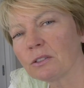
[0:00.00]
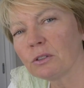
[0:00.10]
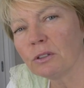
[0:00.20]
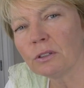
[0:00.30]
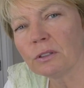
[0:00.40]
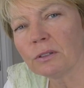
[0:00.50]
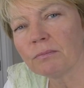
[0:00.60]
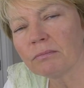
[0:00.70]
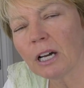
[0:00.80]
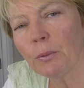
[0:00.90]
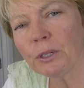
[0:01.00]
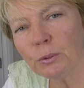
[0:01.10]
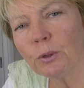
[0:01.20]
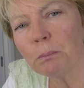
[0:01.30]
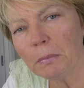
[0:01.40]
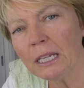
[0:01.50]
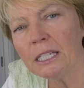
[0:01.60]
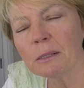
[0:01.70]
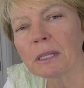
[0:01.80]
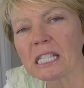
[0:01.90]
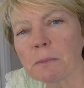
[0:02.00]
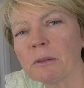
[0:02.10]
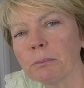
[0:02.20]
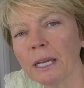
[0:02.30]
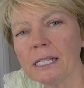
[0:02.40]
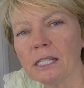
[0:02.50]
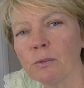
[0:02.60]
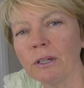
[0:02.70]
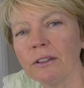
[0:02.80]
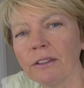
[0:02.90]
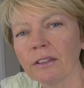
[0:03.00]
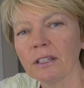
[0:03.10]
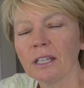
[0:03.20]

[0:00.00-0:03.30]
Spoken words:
Or I wonder what medium that's been painted with.